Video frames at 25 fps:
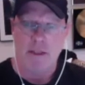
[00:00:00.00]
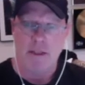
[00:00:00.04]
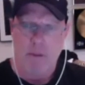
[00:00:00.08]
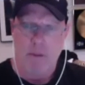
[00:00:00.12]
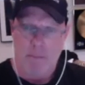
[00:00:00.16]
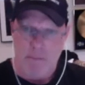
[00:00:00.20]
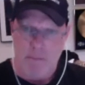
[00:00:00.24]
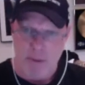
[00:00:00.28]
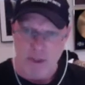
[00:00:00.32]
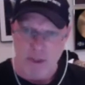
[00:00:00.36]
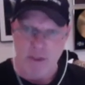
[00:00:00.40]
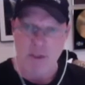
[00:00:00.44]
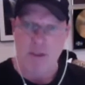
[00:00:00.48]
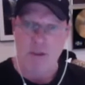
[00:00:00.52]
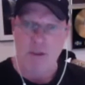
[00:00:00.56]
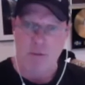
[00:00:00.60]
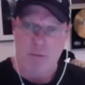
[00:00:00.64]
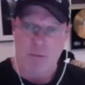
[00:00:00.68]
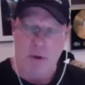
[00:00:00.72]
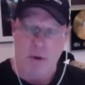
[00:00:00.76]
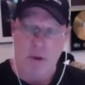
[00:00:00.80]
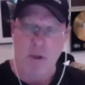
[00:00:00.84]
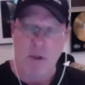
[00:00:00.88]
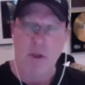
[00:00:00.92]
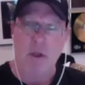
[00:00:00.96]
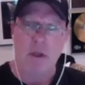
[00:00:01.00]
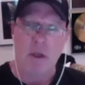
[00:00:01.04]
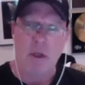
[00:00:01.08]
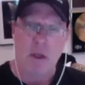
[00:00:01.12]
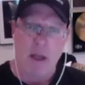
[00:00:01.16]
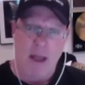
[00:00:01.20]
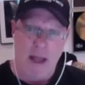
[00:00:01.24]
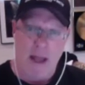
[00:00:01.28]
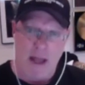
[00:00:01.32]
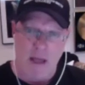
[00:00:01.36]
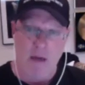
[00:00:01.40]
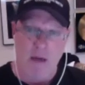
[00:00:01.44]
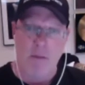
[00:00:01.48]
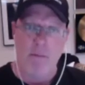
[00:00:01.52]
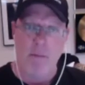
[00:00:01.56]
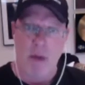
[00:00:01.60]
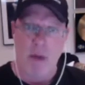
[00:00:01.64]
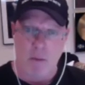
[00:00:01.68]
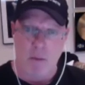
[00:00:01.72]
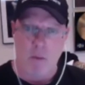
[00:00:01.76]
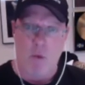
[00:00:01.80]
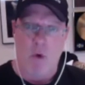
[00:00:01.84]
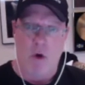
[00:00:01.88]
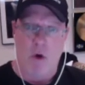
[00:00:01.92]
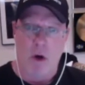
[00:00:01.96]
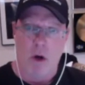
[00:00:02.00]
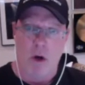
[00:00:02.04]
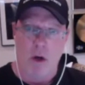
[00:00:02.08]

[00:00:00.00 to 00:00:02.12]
It's a business book and a memoir.